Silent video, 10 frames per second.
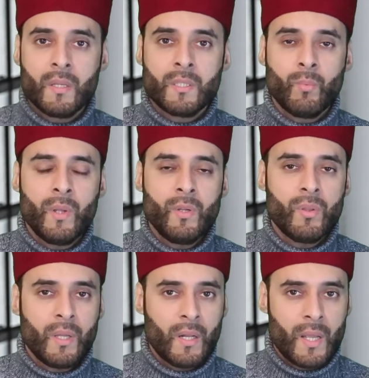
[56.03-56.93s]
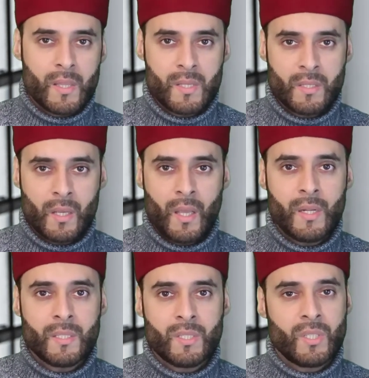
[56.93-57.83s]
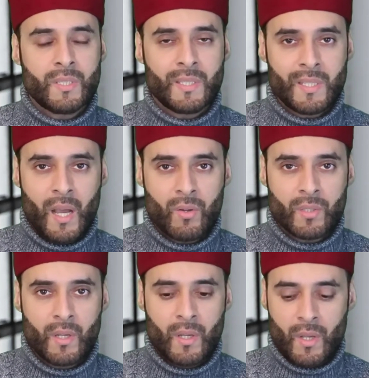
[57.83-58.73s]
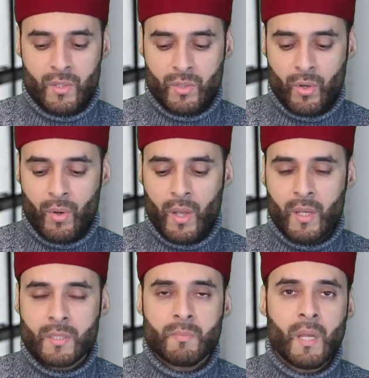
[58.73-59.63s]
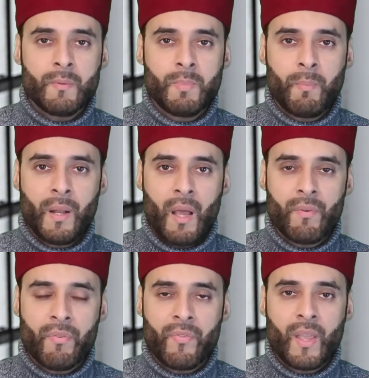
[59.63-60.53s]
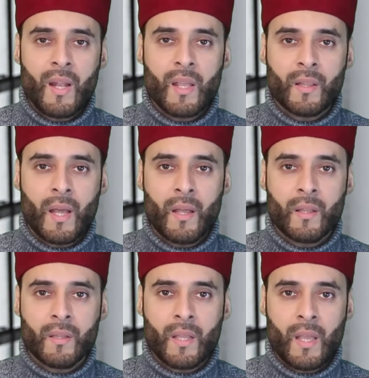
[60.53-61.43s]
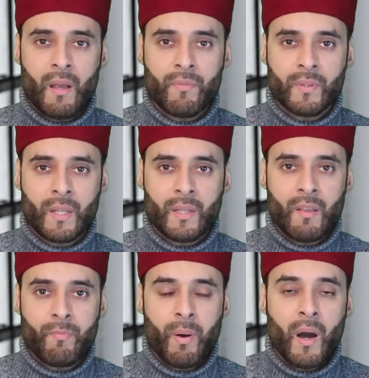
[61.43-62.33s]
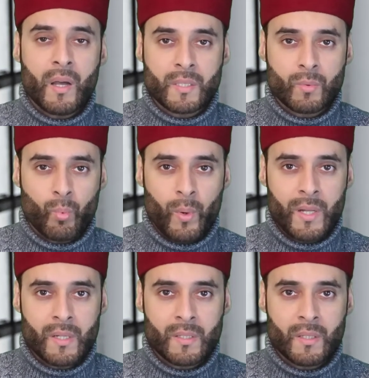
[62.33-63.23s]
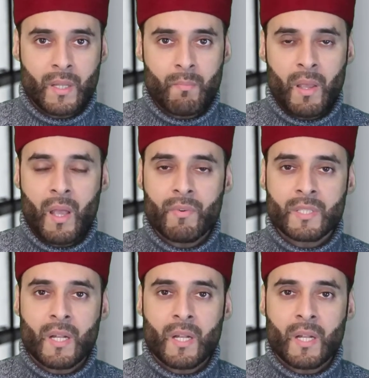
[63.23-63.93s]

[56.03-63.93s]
See, when you think like this, again, it's just doubt. So sometimes people have a feeling that they have that they've passed wind. They may have a